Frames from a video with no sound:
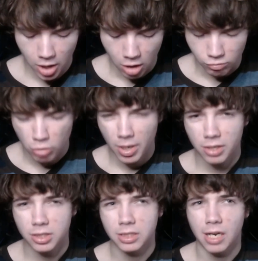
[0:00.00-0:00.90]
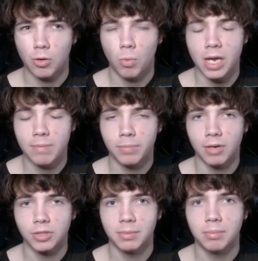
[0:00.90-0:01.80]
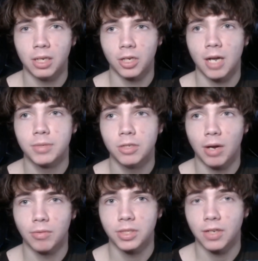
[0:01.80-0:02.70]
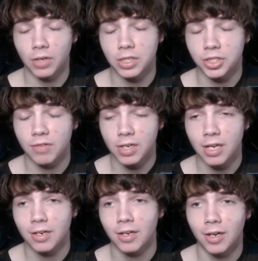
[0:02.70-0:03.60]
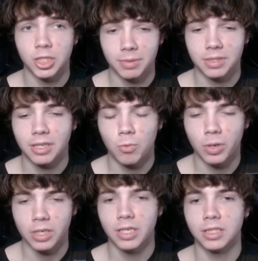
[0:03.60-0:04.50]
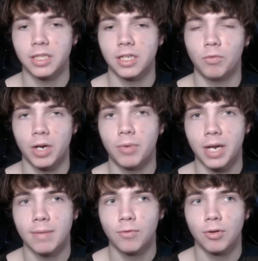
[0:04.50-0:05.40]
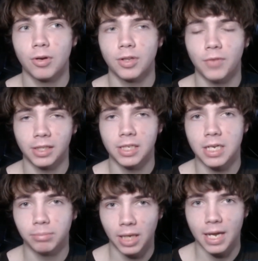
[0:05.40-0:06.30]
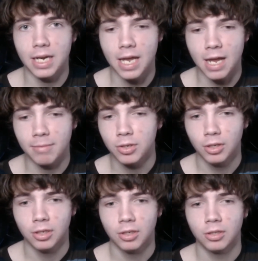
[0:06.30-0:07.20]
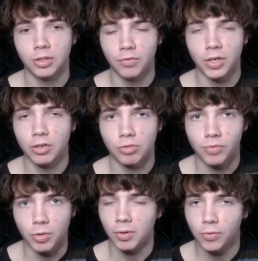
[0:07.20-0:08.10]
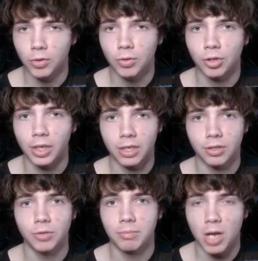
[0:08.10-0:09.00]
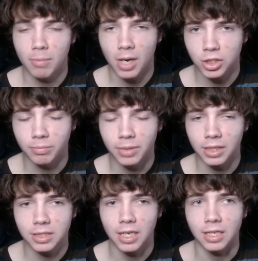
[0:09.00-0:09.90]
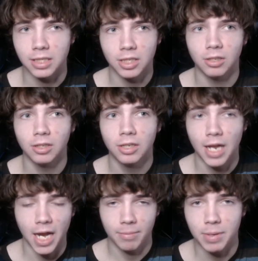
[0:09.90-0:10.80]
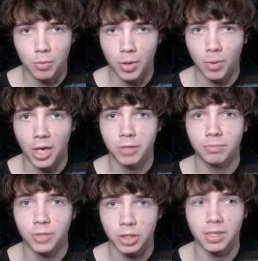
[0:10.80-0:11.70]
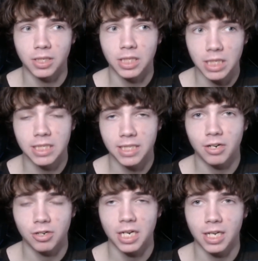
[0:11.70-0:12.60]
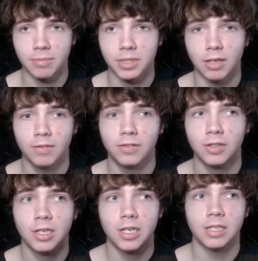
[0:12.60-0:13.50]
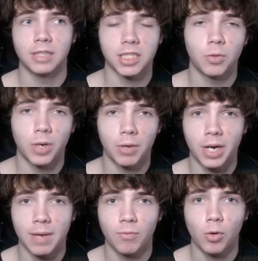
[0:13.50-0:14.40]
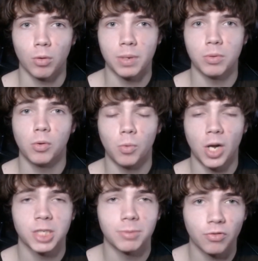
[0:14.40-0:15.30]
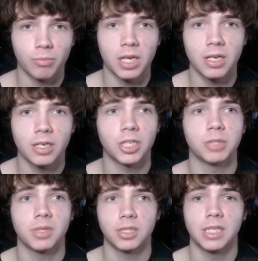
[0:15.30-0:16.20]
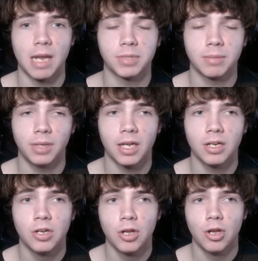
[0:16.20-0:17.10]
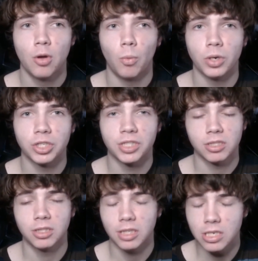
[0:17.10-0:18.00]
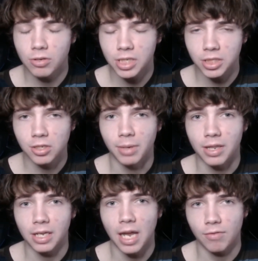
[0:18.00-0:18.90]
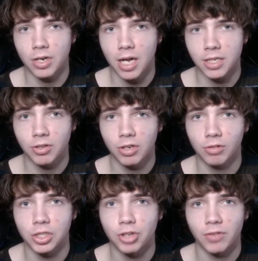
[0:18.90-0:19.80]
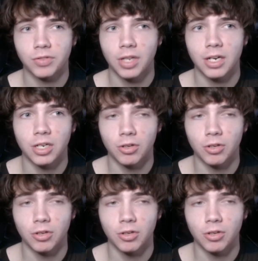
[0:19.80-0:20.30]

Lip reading: Role models, not quite, but I would say people I look up to. I would say FaZe Jev again, just because I think what he does is kind of what I want to aim for. The fact that he can play any game, do videos reviewing food, or like doing mailbox openings, and still people want to watch him just because he's that entertaining himself. That's kind of what I want to aim for, where people want to watch me for me, not just because of the games I play. Which sounds a little egotistical, but I think every content creator really strives for that.